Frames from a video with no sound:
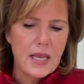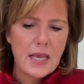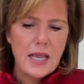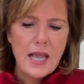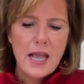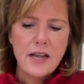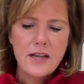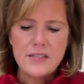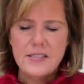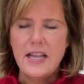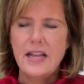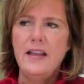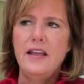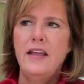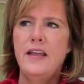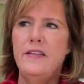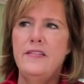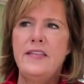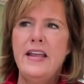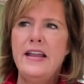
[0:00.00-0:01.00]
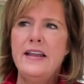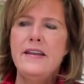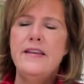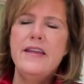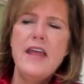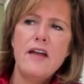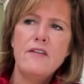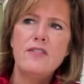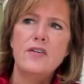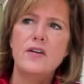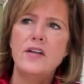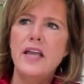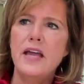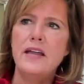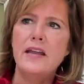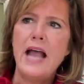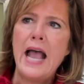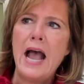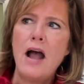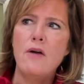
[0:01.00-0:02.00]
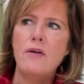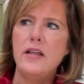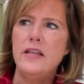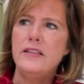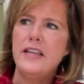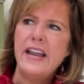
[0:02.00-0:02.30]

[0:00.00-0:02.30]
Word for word: because they never get outed.